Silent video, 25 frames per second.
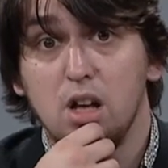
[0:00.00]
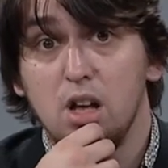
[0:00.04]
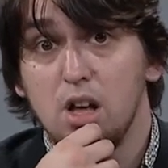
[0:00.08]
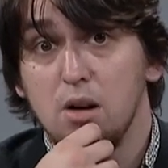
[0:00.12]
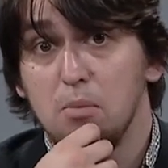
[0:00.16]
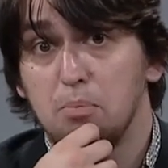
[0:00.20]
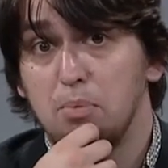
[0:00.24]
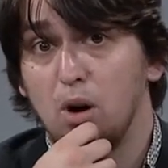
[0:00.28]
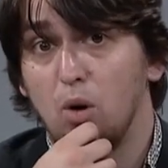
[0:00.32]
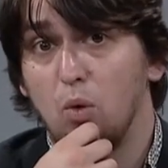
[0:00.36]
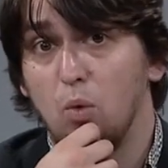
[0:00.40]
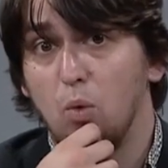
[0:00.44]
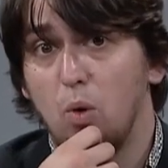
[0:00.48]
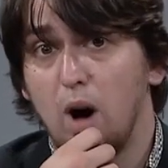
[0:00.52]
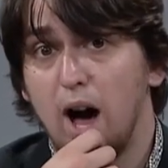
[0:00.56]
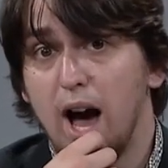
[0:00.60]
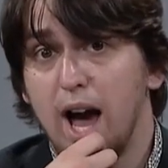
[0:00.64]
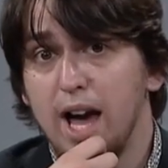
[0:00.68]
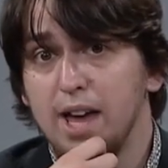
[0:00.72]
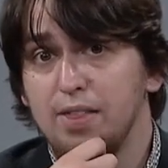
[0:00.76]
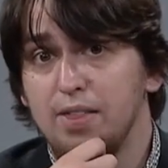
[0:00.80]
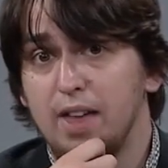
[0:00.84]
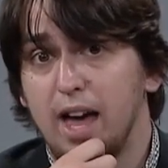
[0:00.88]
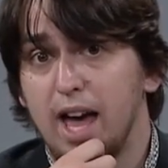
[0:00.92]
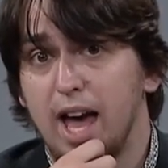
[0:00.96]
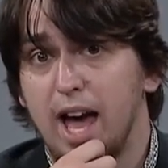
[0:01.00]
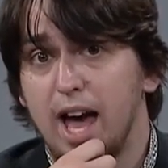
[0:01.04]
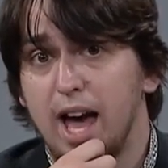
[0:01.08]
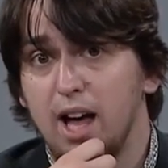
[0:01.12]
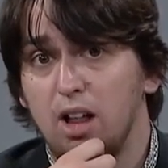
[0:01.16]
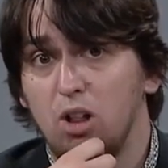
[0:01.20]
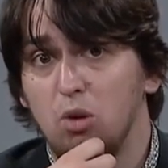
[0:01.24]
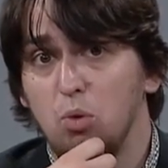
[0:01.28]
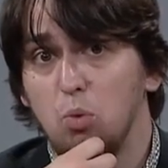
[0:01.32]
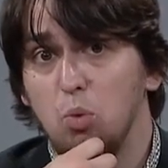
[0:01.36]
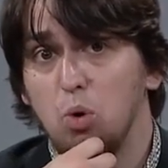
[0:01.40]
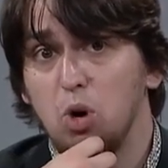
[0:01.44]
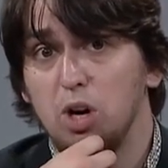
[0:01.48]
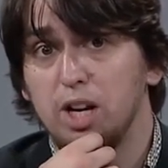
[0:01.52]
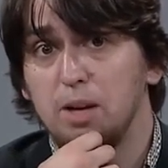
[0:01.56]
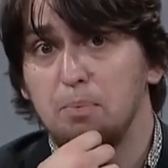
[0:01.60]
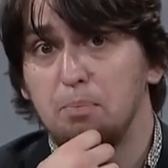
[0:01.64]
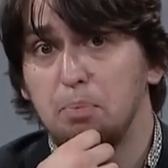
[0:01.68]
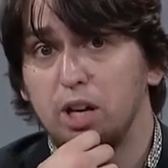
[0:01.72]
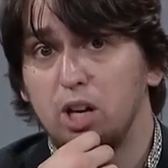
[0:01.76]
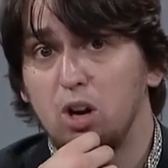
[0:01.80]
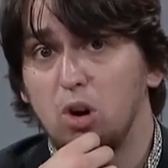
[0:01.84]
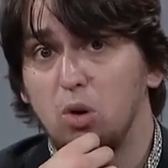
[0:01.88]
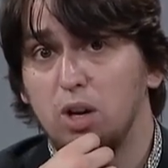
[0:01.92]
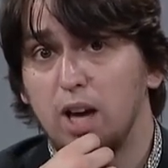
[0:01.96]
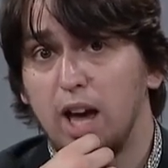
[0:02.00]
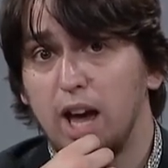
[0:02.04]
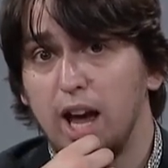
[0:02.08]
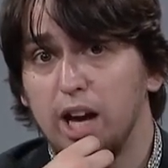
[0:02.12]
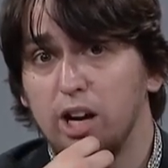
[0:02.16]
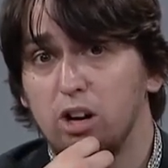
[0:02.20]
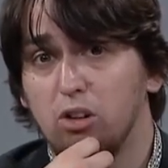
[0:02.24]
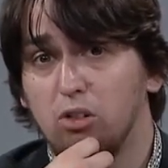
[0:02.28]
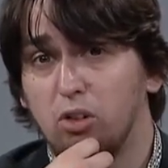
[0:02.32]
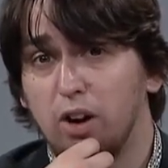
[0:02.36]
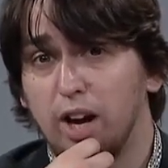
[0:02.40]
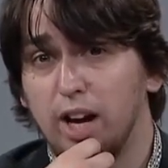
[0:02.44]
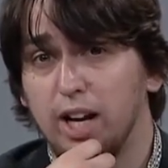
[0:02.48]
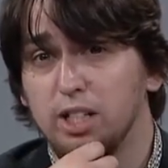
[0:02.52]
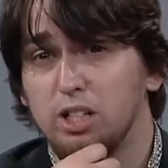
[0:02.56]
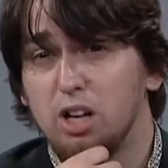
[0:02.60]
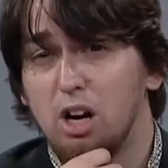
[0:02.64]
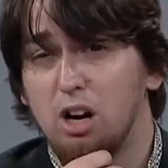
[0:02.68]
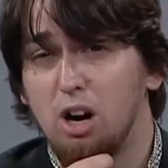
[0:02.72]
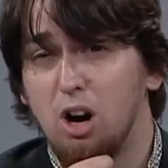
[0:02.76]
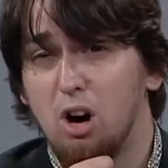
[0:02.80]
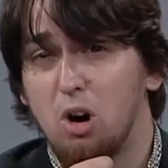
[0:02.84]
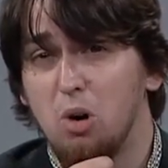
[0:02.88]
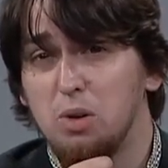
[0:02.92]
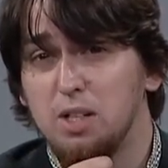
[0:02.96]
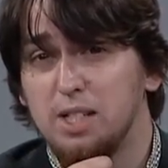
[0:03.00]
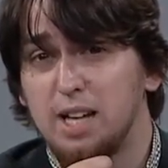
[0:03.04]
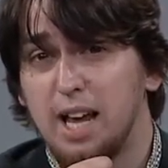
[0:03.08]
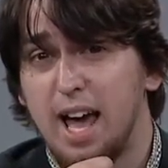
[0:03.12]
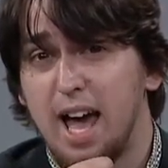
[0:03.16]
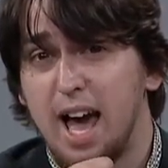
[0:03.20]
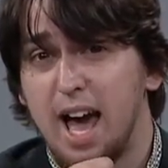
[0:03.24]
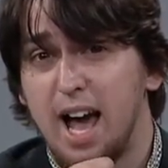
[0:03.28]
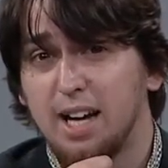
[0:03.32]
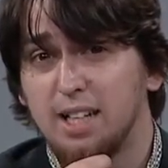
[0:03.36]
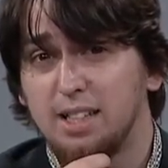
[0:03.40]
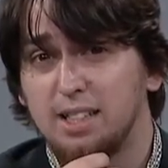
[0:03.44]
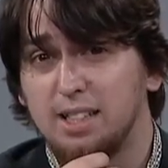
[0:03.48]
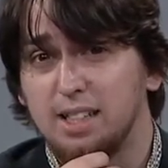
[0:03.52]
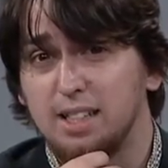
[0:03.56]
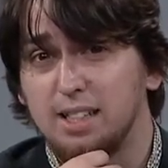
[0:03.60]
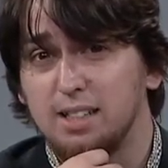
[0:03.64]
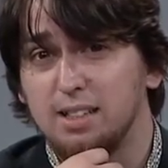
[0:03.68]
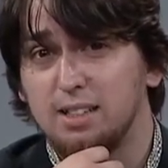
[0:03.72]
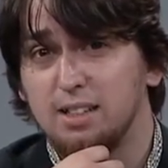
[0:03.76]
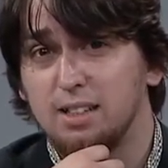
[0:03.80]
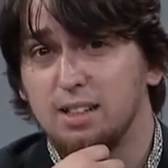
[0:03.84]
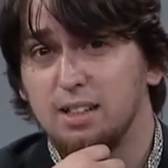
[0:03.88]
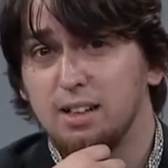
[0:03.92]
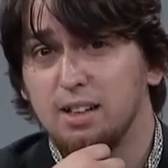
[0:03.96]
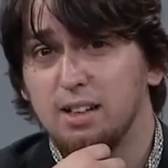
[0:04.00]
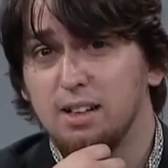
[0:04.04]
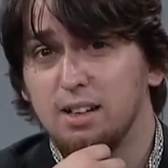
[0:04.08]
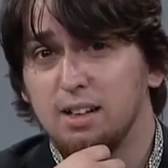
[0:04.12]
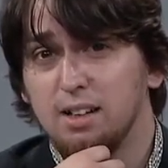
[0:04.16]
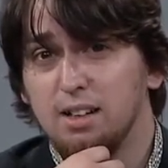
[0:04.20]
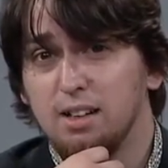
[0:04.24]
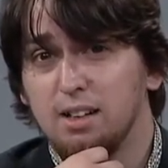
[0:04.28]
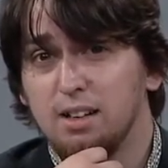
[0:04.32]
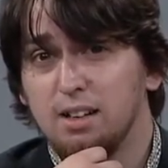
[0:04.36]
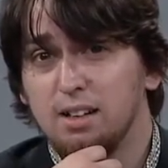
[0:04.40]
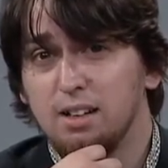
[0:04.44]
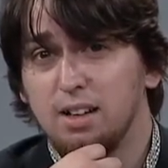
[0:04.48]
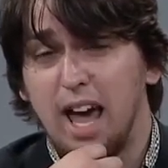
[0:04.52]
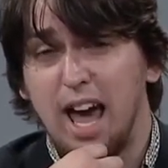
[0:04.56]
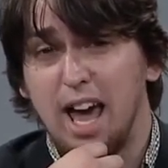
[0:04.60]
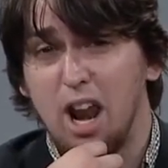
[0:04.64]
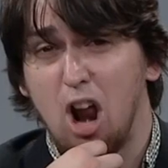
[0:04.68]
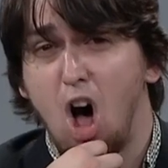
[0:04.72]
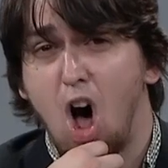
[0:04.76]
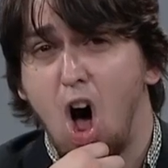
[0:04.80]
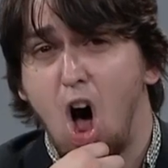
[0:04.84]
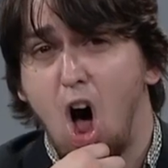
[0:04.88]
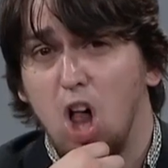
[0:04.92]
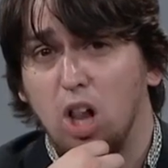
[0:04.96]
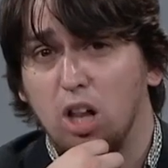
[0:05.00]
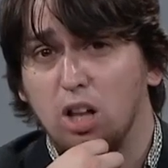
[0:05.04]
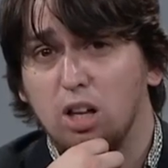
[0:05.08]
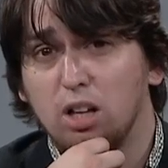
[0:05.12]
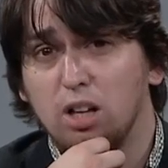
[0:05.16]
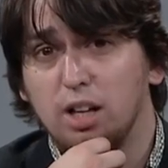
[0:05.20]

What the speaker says: But why the hell would it be okay to raise our own taxes at all?